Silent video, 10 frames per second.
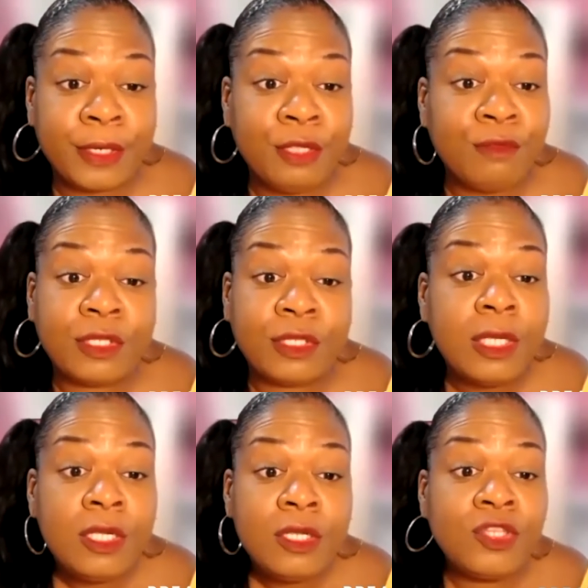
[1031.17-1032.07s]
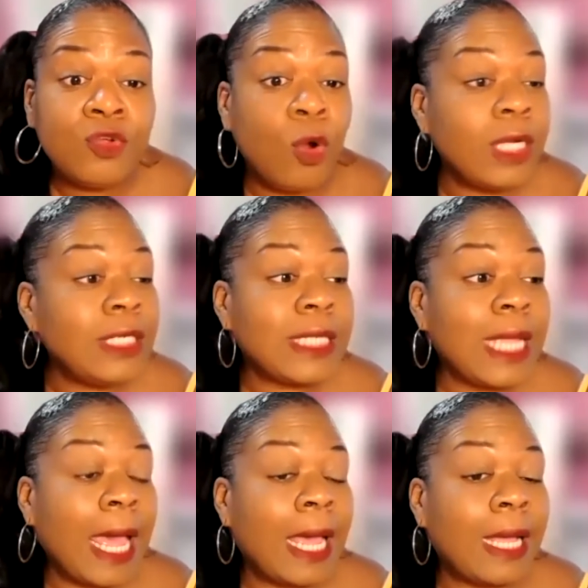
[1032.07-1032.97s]
You was soaring in the
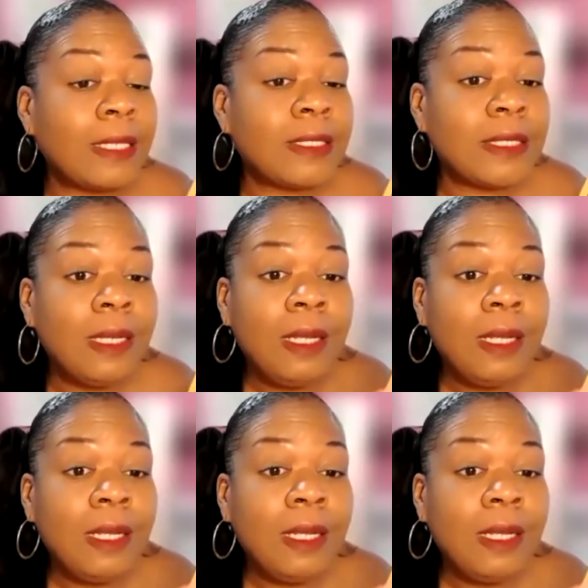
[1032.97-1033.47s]
skies.